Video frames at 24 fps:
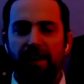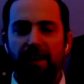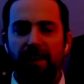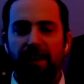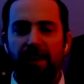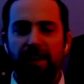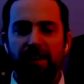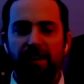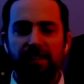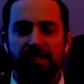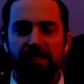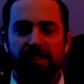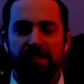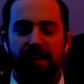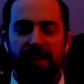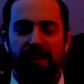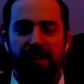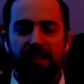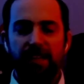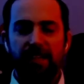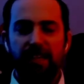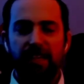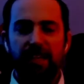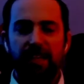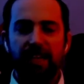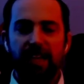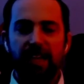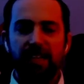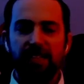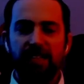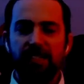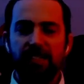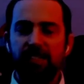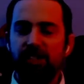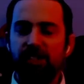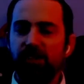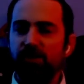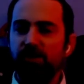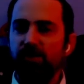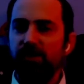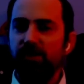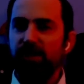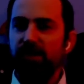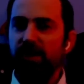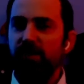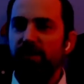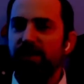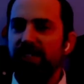And he had a
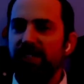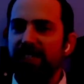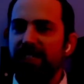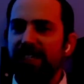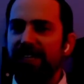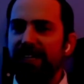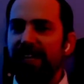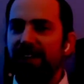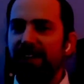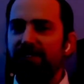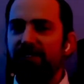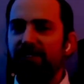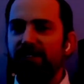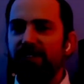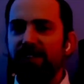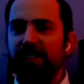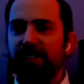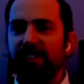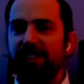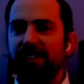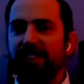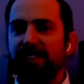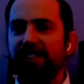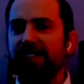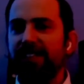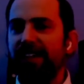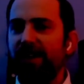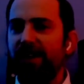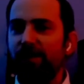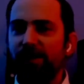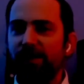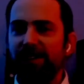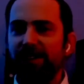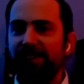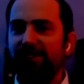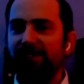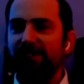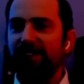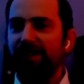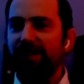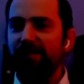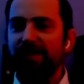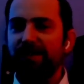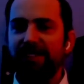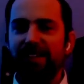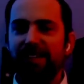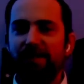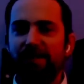student that was a TA for us that's now really
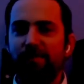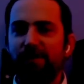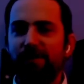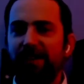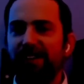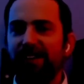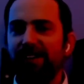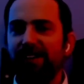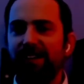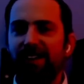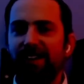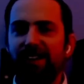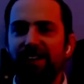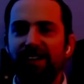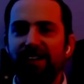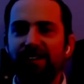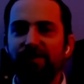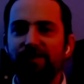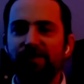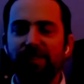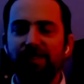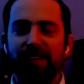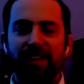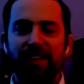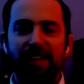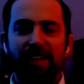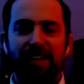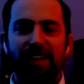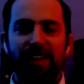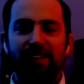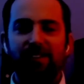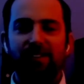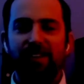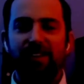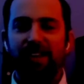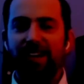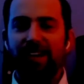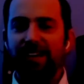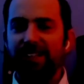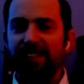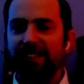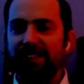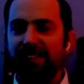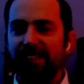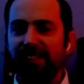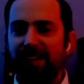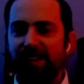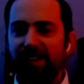famous named Peter Hahn. If you
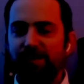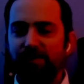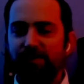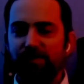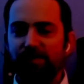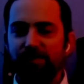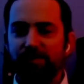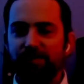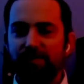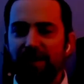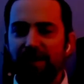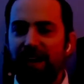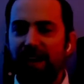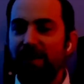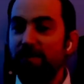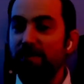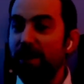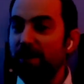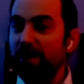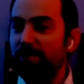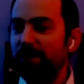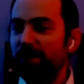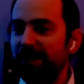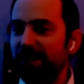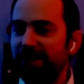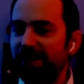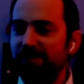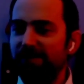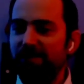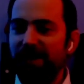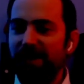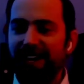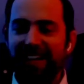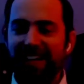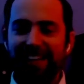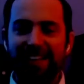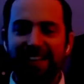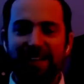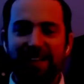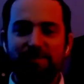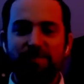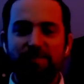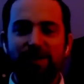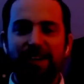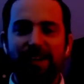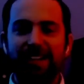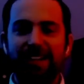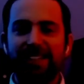guys, I met Pete back at
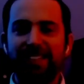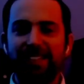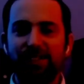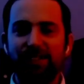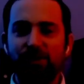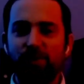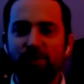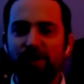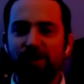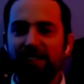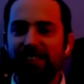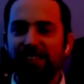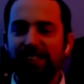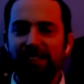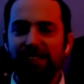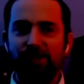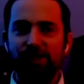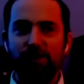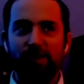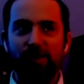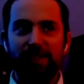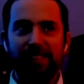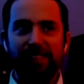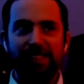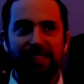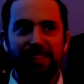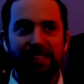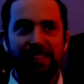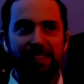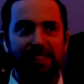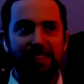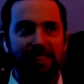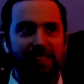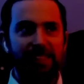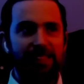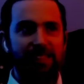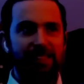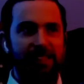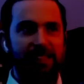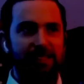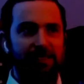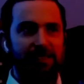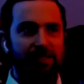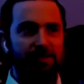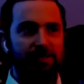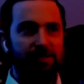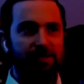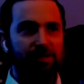Lightbox in
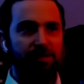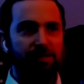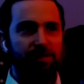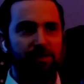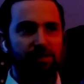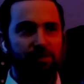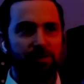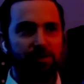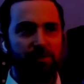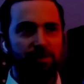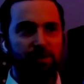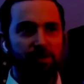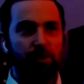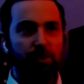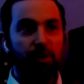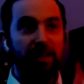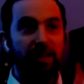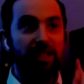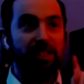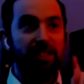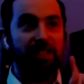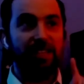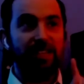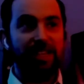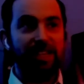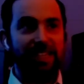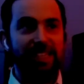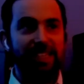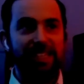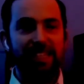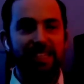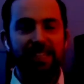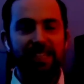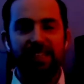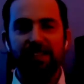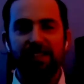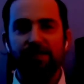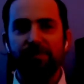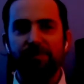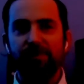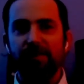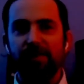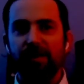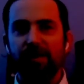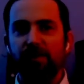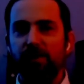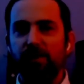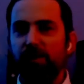2019
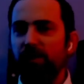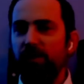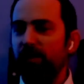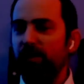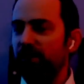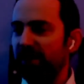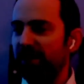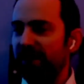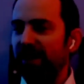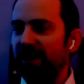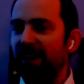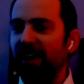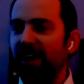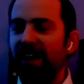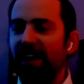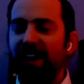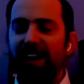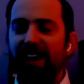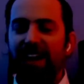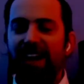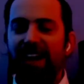when we were there.